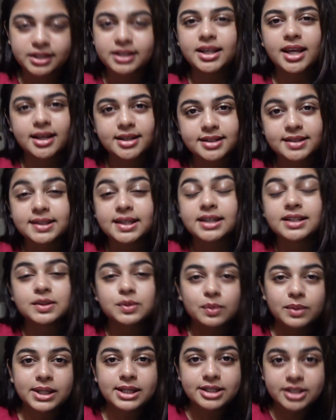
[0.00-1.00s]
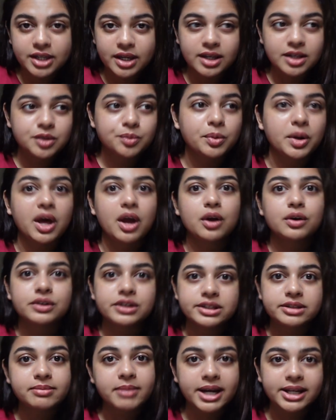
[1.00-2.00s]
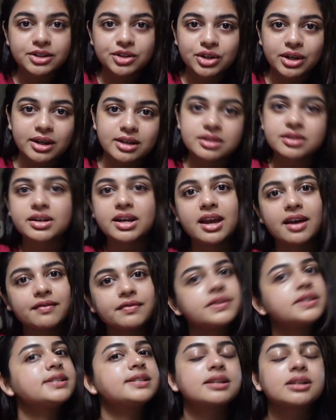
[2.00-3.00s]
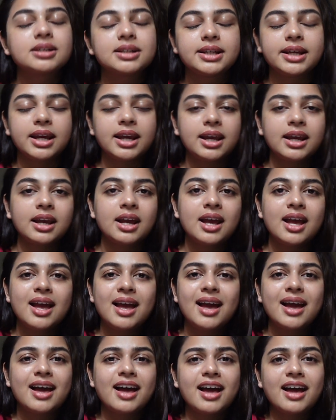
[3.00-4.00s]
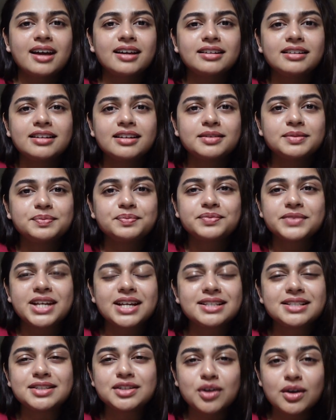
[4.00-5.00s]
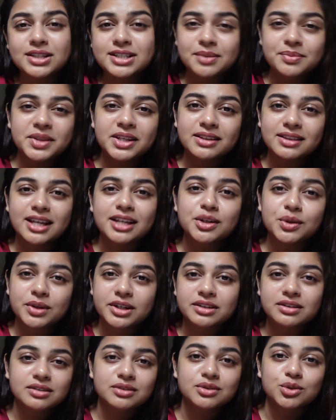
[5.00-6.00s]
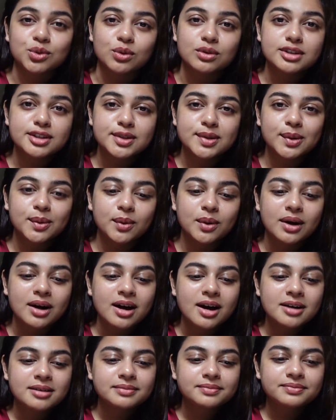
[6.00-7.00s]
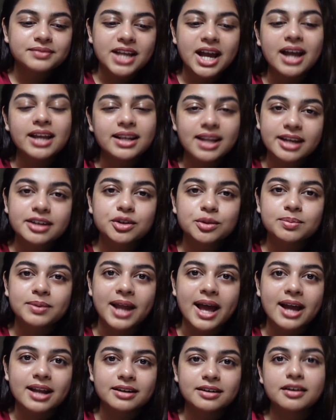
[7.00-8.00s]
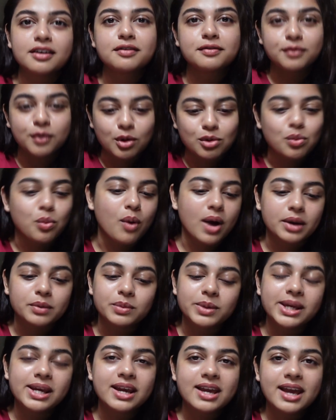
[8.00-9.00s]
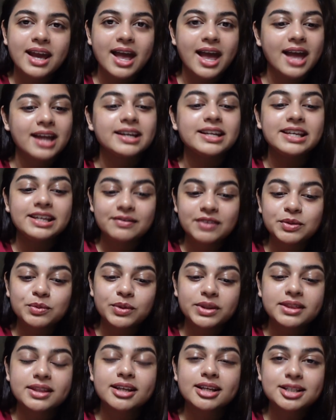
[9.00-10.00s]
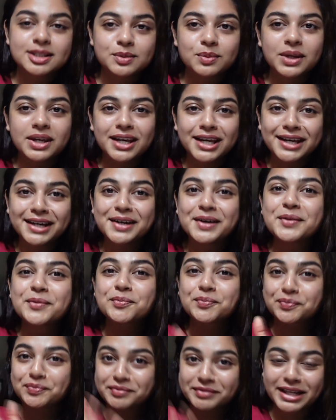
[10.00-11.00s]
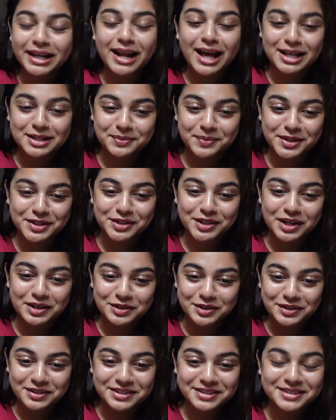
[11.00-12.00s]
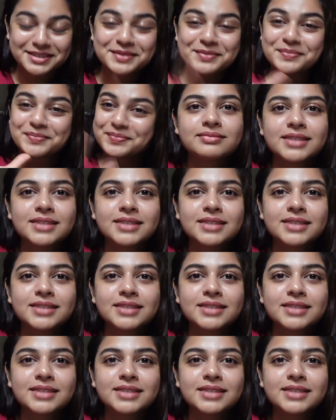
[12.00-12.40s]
Yes, things will change, priorities might change every single day, and it's not something that you can control. So I like to plan for one week, and even with this week, there has been changes.